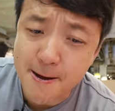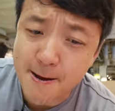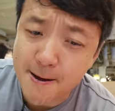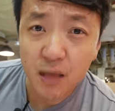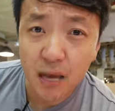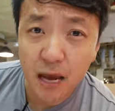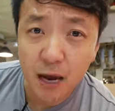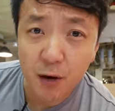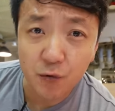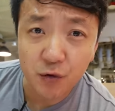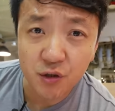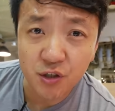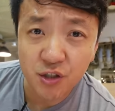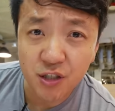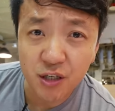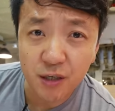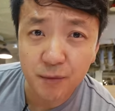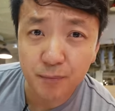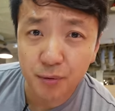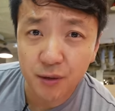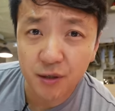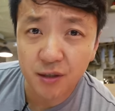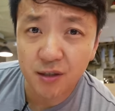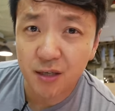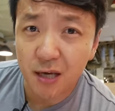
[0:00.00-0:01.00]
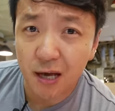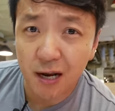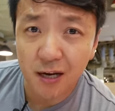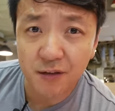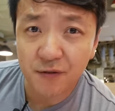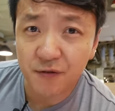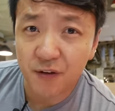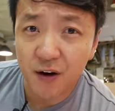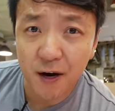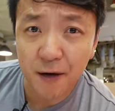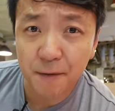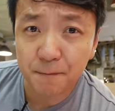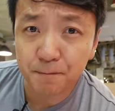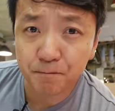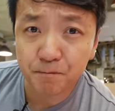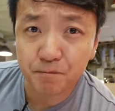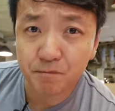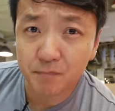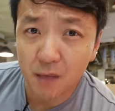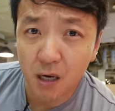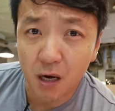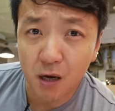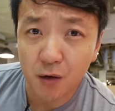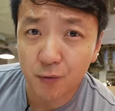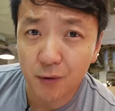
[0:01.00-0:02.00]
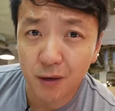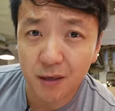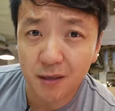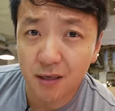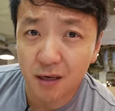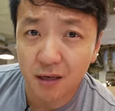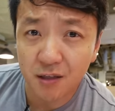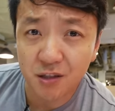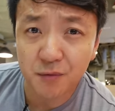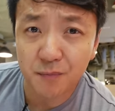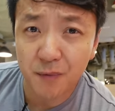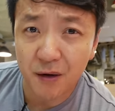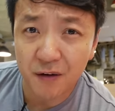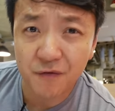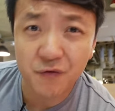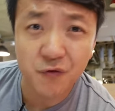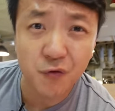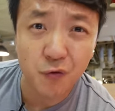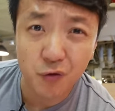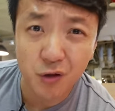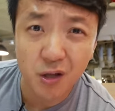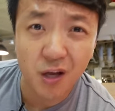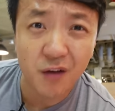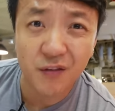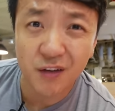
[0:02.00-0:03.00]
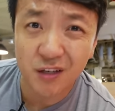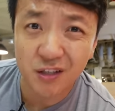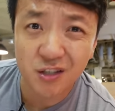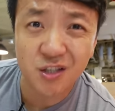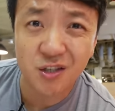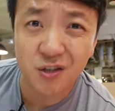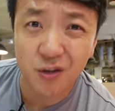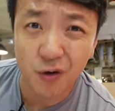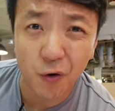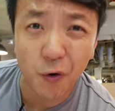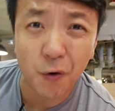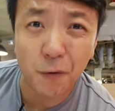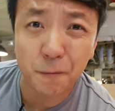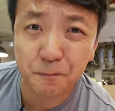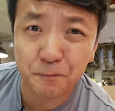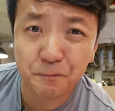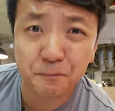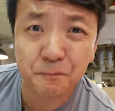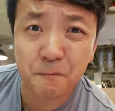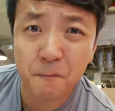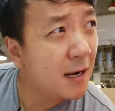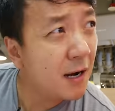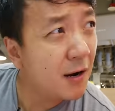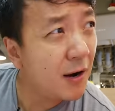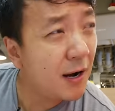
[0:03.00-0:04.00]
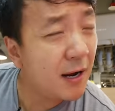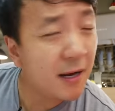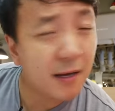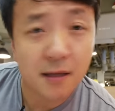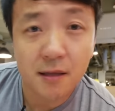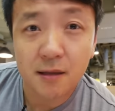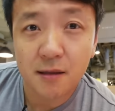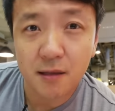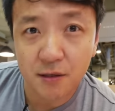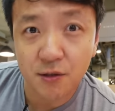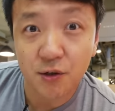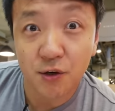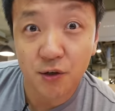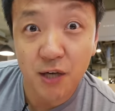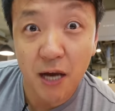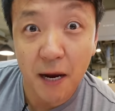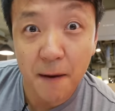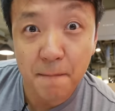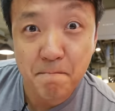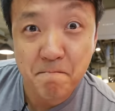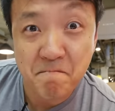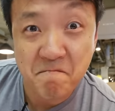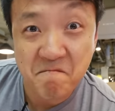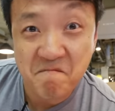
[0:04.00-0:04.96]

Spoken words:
That was deeply satisfying, all the way down to my food-loving soul. All right, dessert time.